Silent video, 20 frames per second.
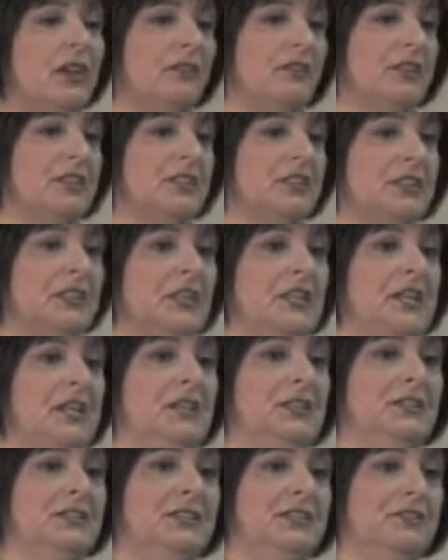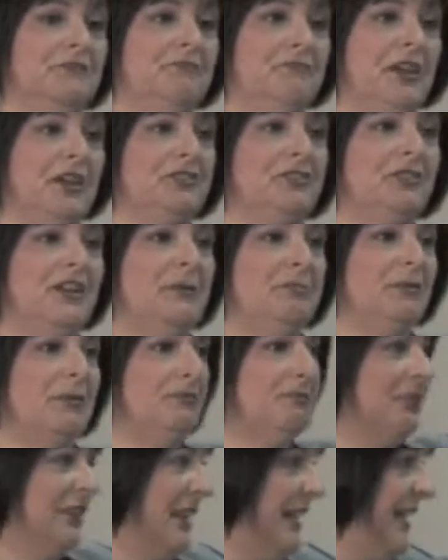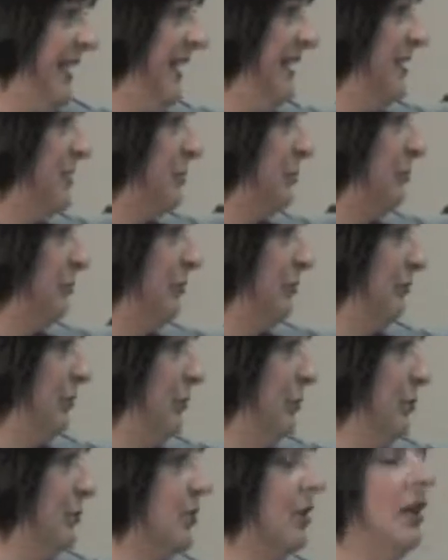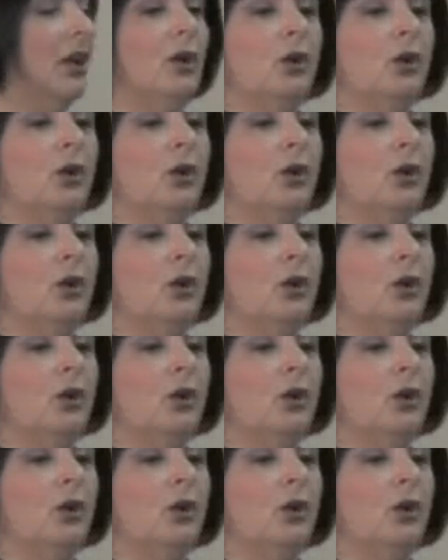you have a list of Measured Up complaints or reviews?